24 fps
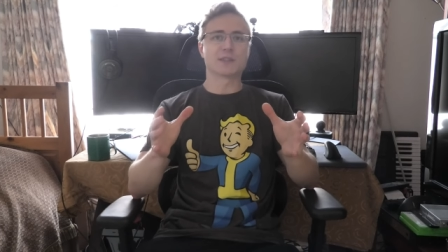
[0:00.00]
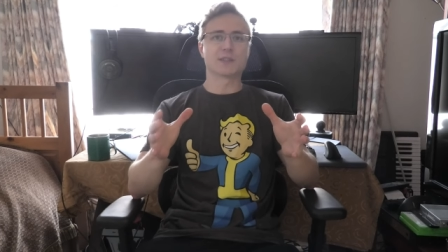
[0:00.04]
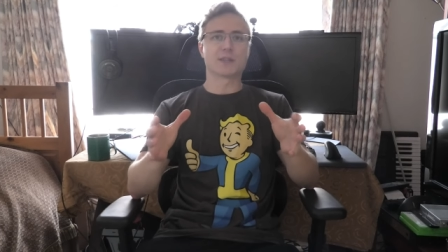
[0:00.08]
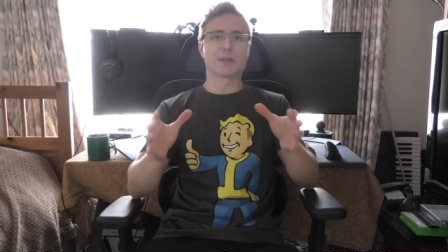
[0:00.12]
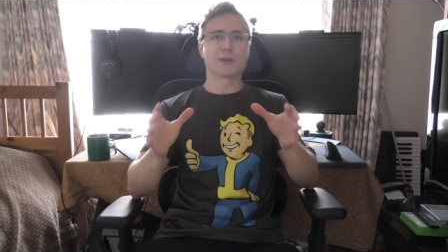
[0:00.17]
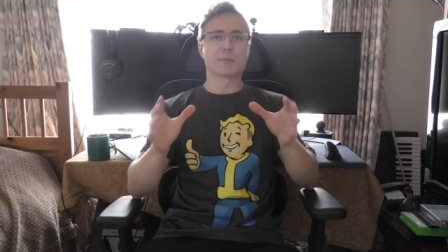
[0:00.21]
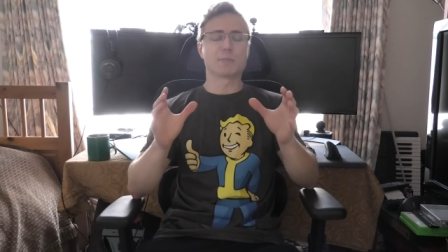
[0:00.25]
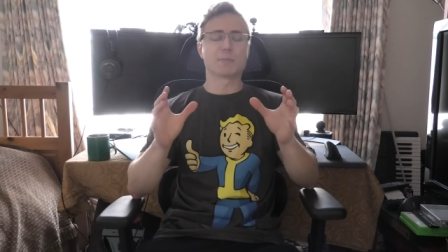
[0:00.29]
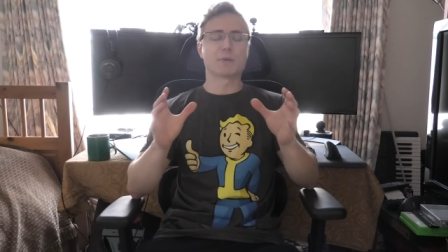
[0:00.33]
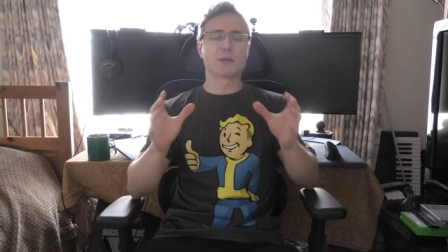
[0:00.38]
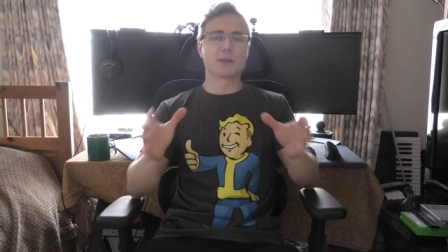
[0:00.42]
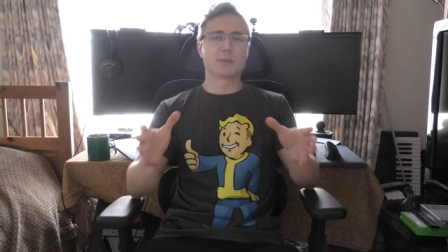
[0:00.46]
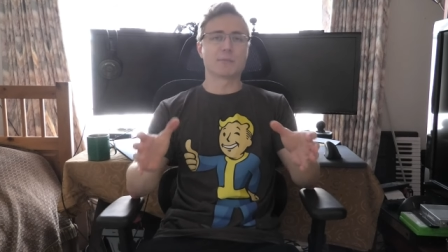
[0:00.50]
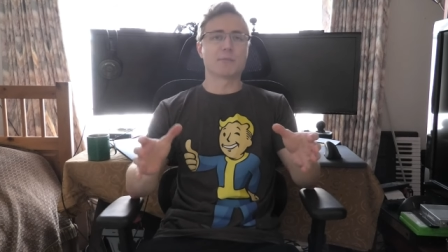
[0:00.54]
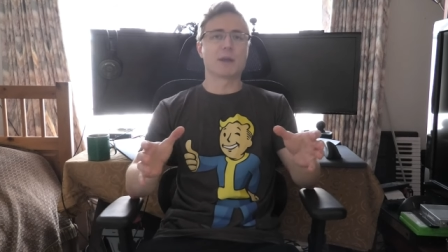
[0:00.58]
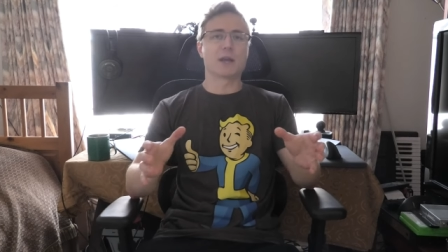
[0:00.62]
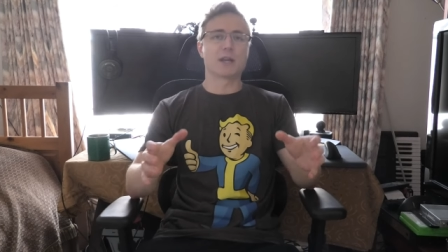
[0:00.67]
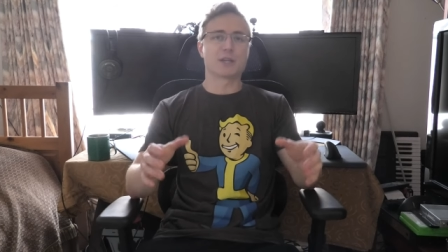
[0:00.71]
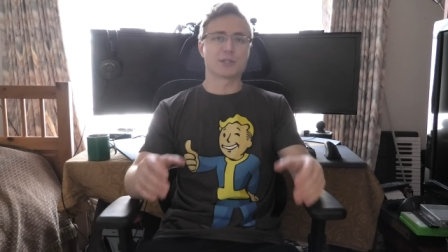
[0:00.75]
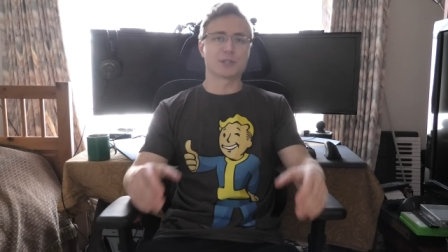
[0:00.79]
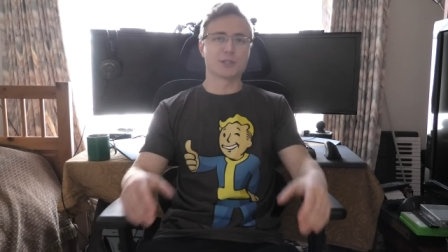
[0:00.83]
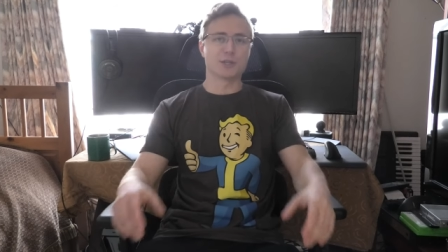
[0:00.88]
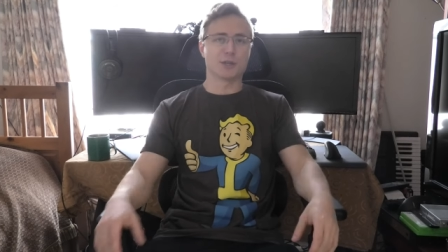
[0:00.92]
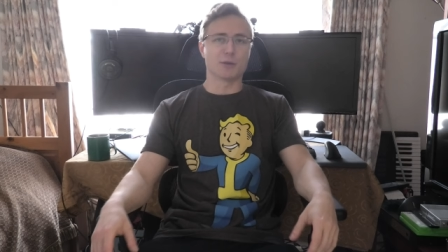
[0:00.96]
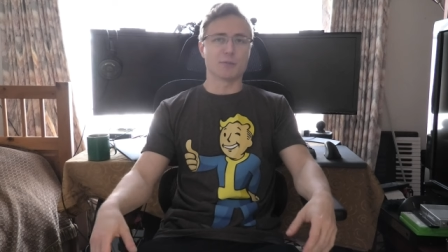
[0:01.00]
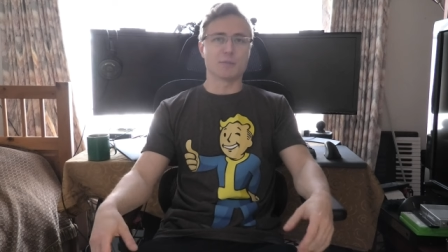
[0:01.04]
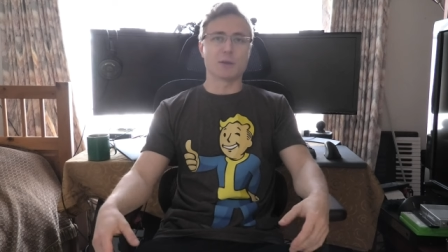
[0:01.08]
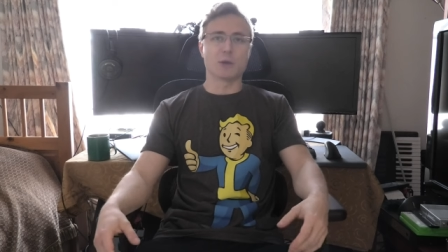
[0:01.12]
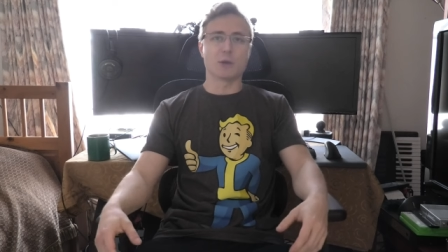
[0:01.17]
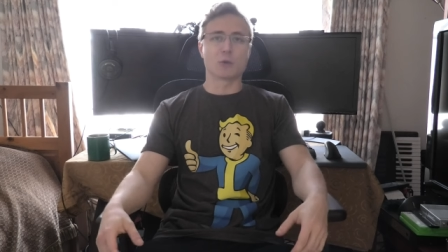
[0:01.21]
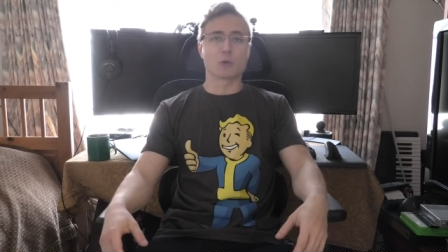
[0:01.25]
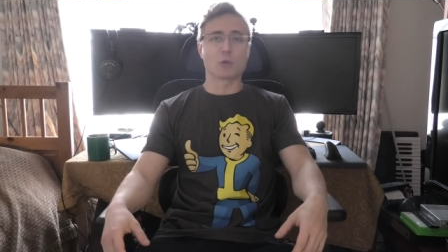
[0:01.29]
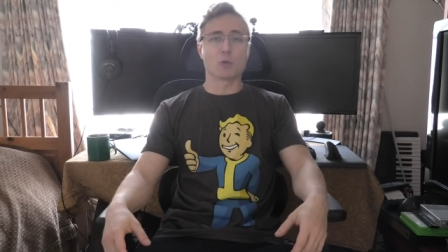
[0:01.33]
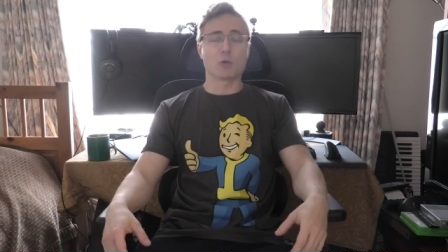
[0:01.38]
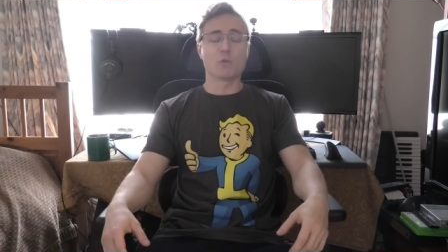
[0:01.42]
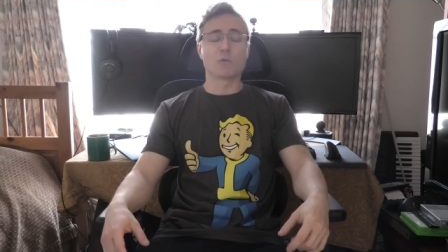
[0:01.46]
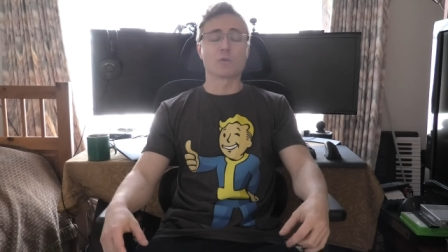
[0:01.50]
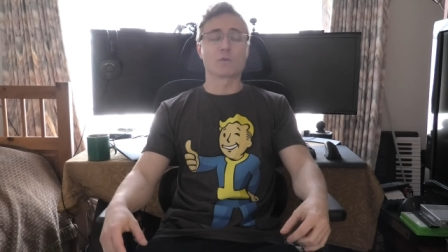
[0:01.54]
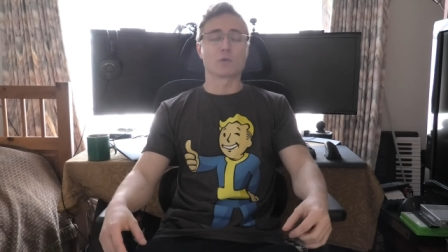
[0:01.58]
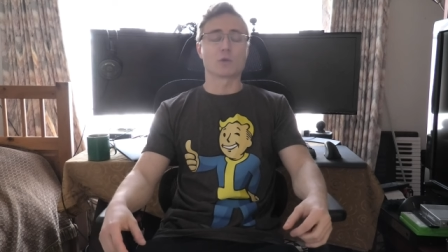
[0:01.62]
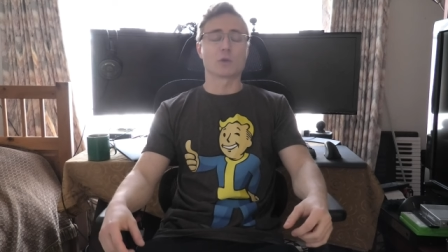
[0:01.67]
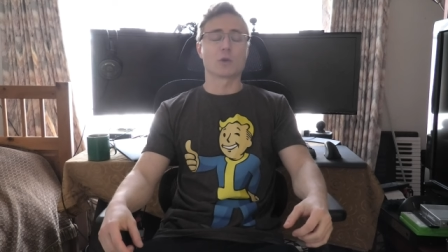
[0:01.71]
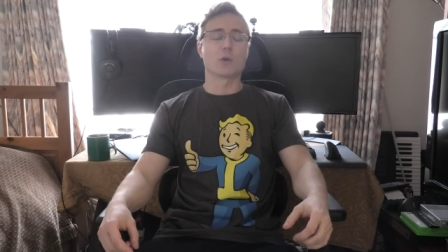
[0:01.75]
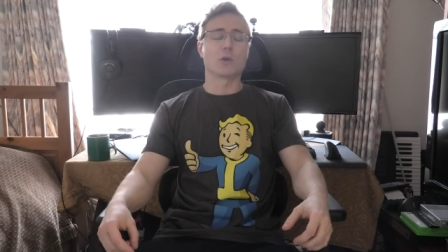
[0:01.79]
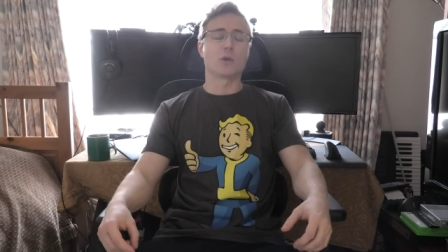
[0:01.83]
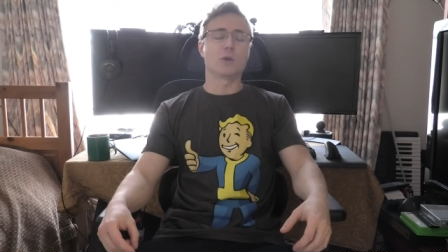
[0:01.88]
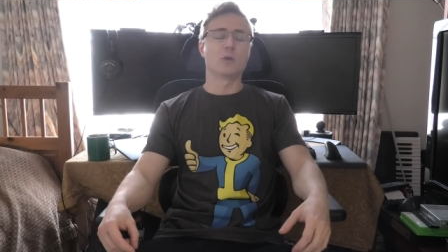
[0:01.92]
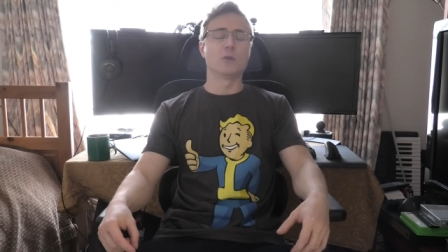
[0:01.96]
that I'm pretty passionate about
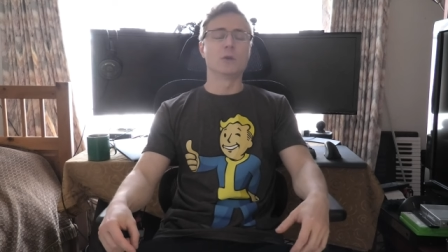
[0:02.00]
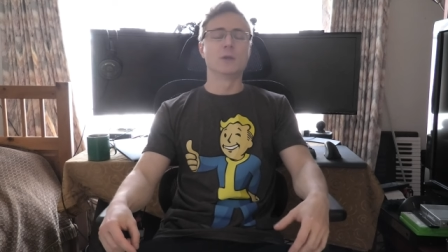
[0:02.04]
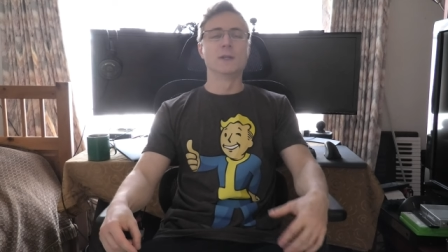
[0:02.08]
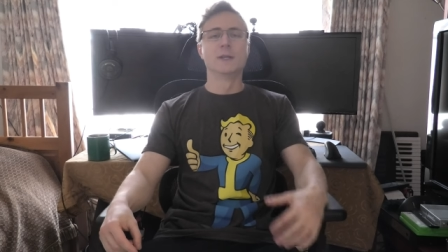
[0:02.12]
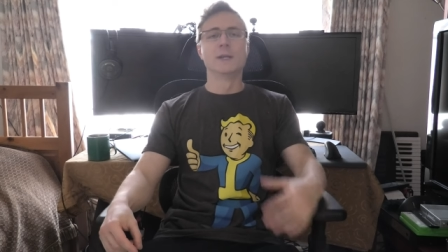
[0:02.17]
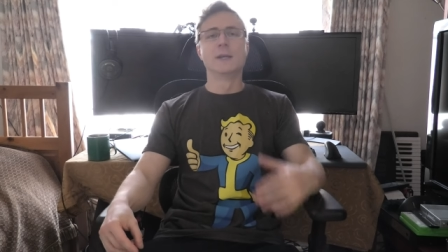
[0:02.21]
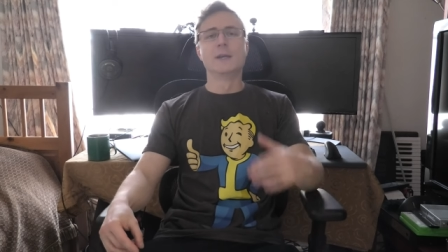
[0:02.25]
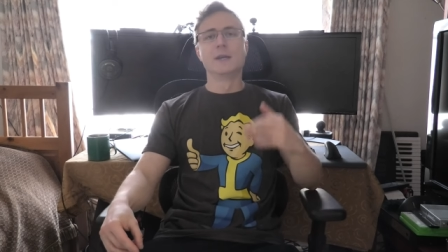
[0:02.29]
overall.